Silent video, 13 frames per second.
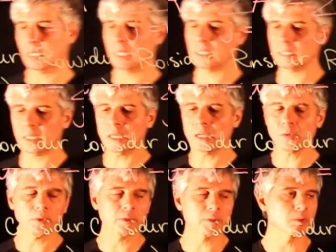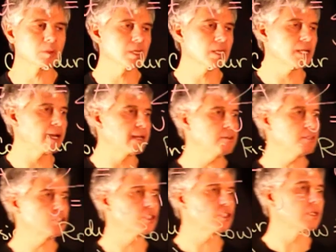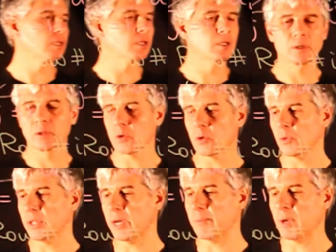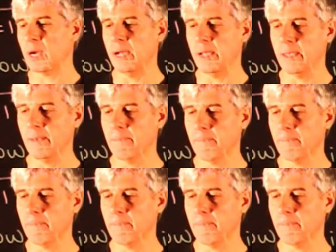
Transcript: is equal to the original row number I.